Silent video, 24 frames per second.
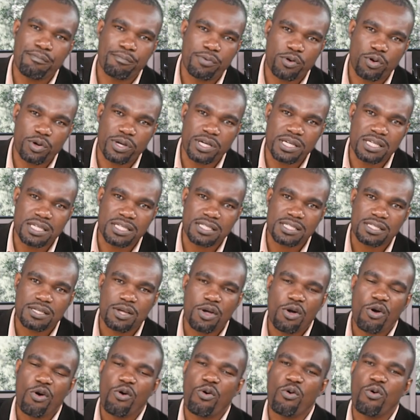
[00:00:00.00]
employees
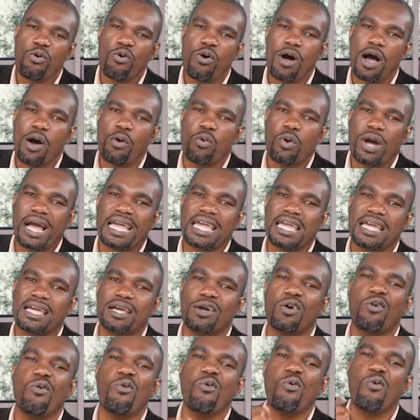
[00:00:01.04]
who are
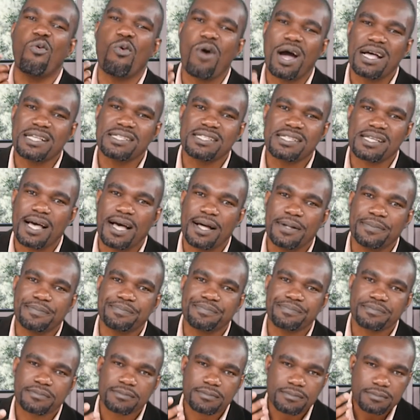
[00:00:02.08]
working once
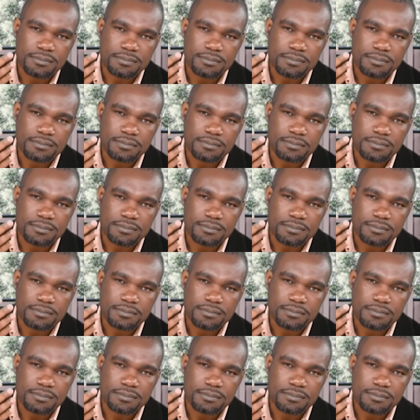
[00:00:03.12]
a,